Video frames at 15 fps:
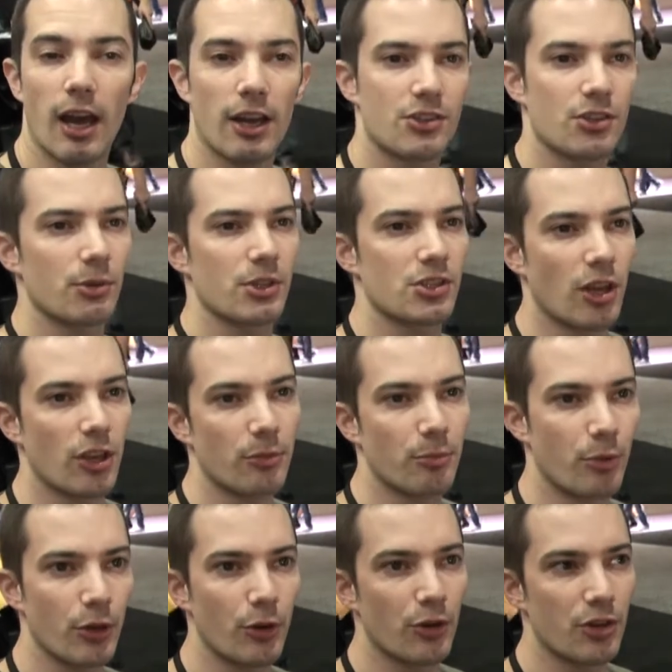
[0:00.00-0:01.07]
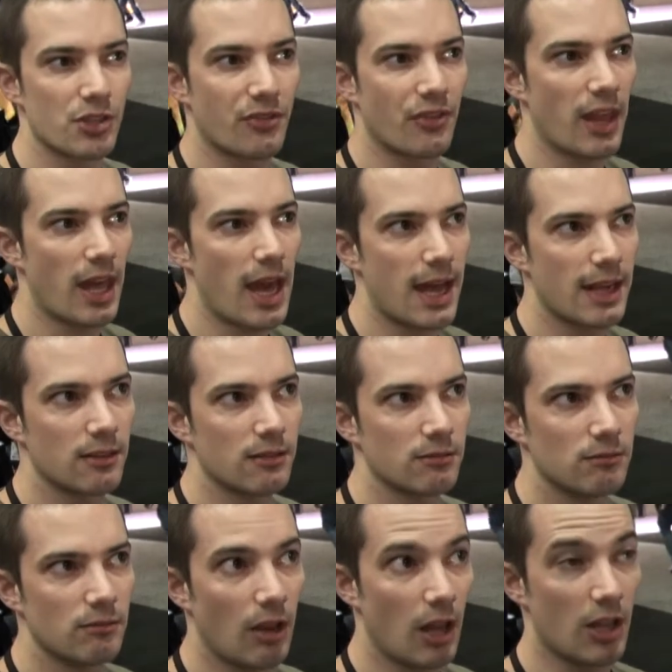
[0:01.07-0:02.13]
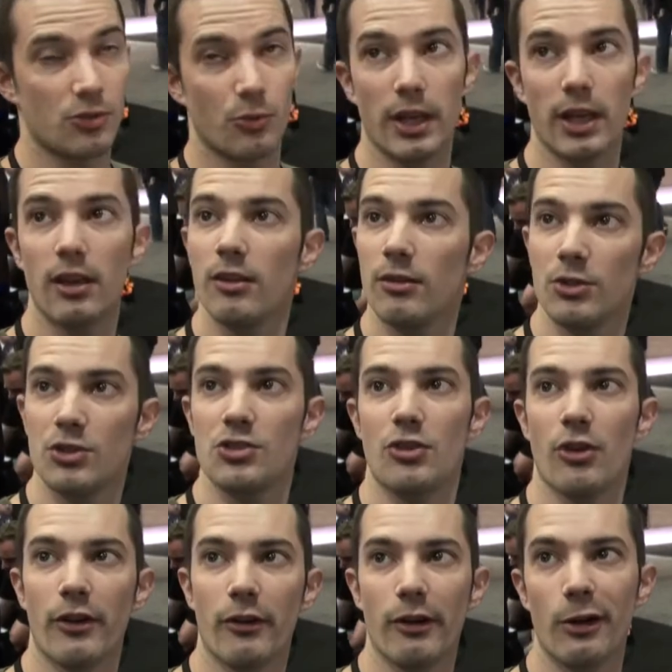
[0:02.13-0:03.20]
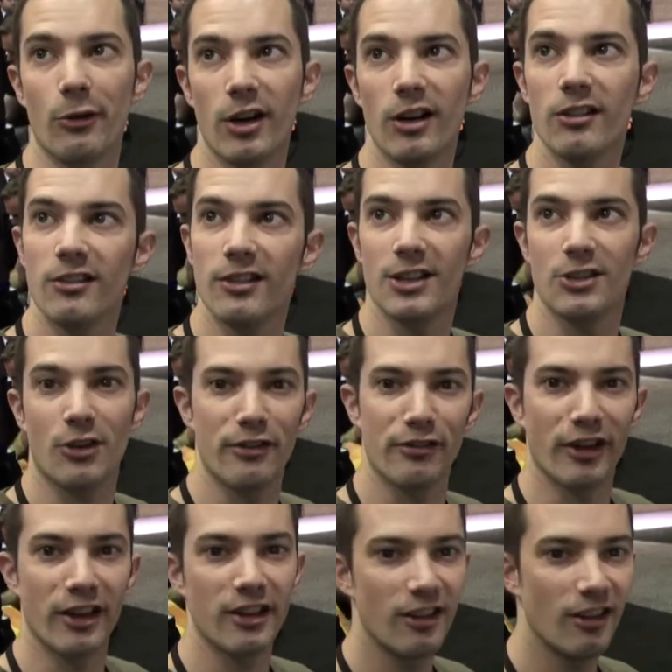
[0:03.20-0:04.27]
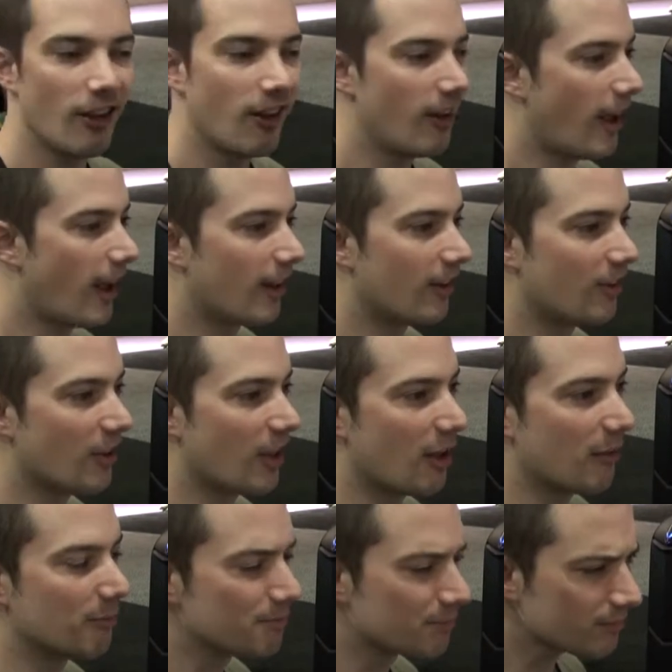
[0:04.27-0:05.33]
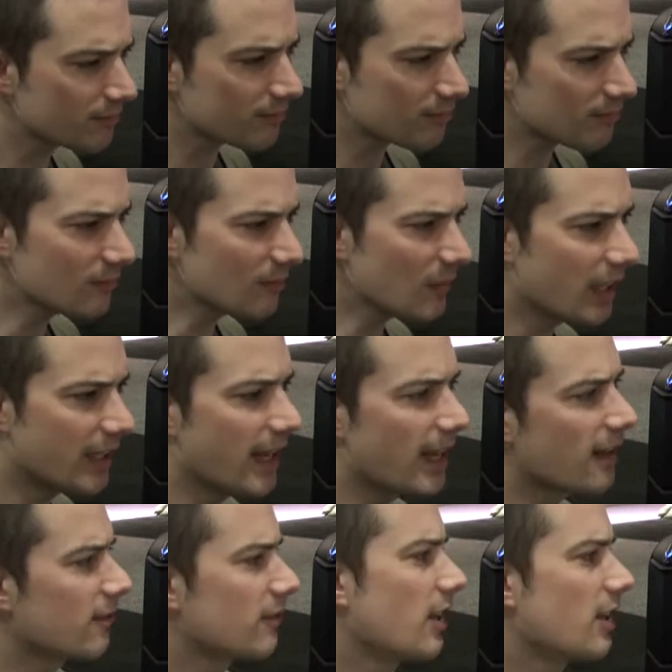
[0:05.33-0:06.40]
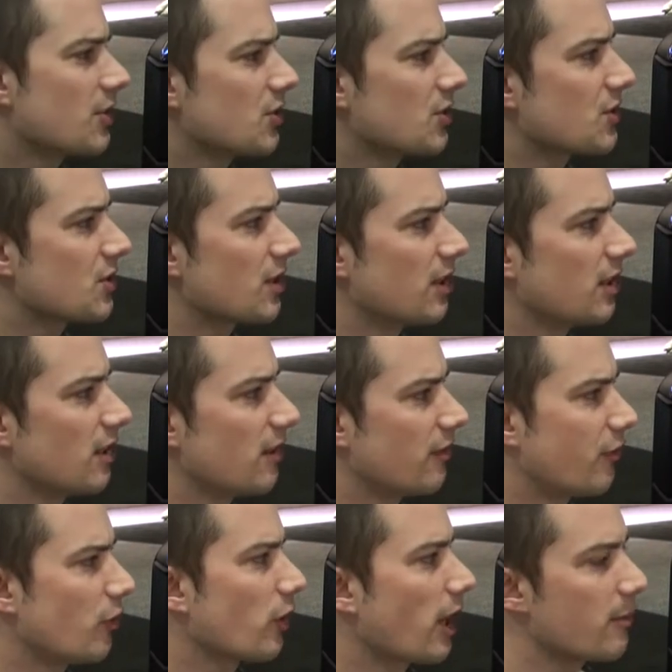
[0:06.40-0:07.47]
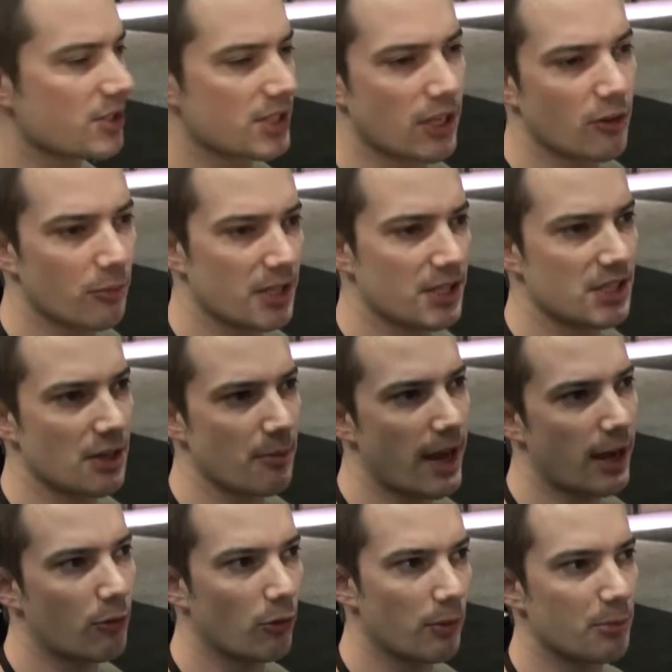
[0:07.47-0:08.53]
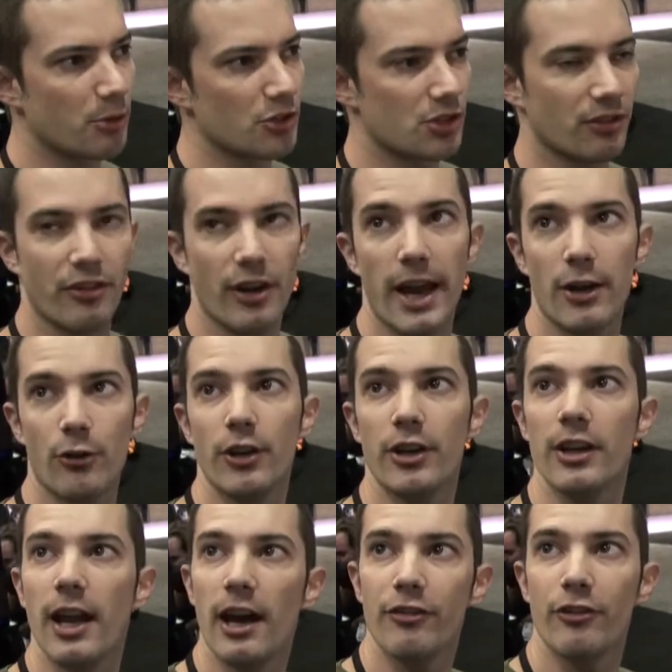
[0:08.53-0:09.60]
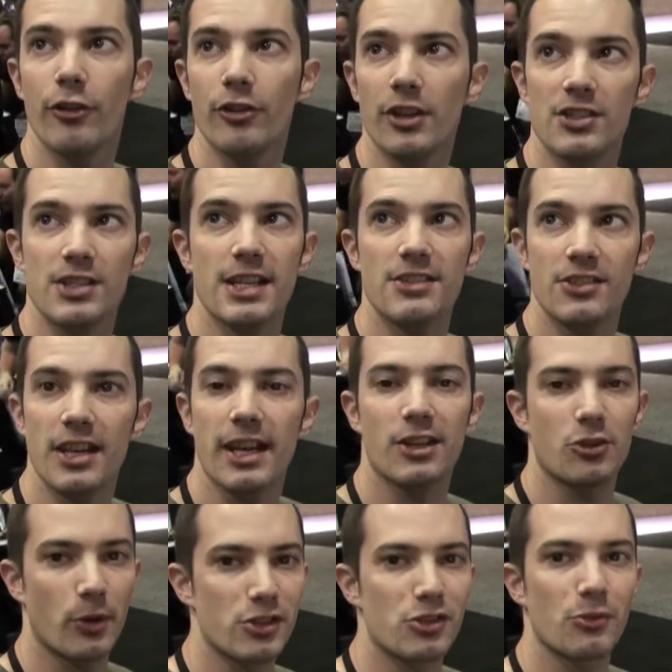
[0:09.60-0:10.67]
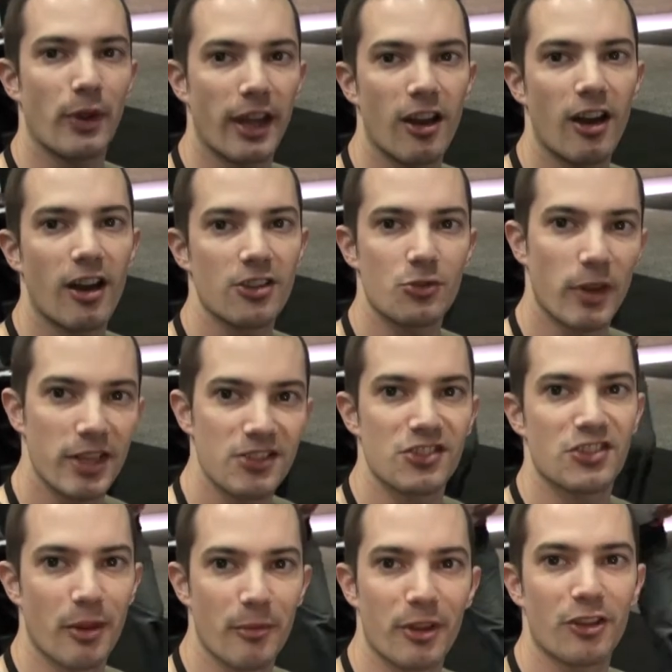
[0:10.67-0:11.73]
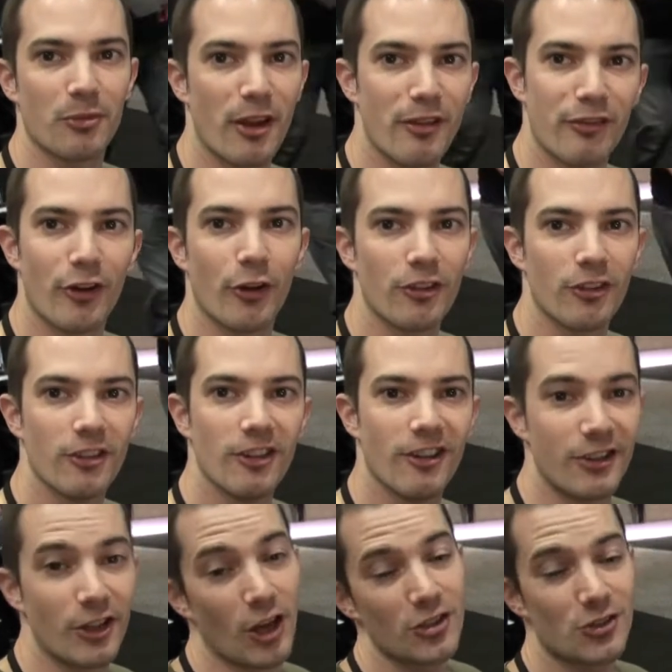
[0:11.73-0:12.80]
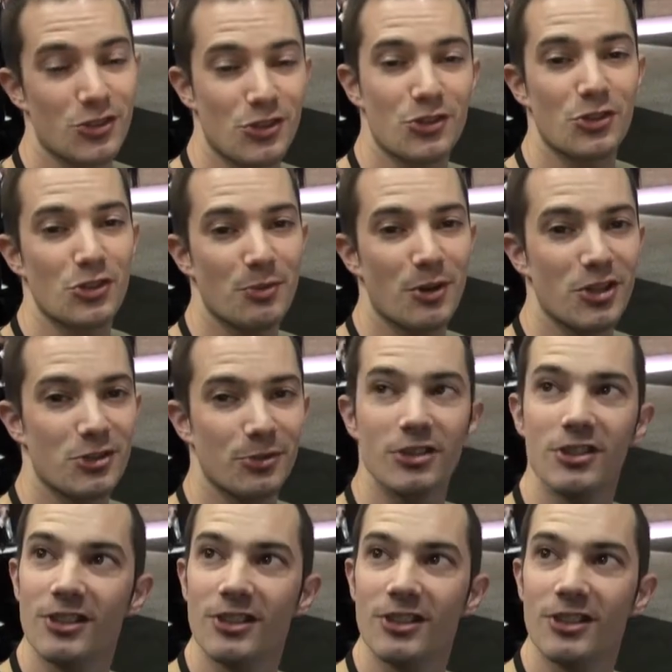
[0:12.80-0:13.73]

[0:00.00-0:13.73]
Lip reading: So we started pre-orders for that last week, which is going really well. That's great fun. And as soon as the full game is out on PC and Mac, we'll be pushing for Android and iPhone, because that's the next question we get asked. When's this coming for my phone? And the answer is as soon as possible.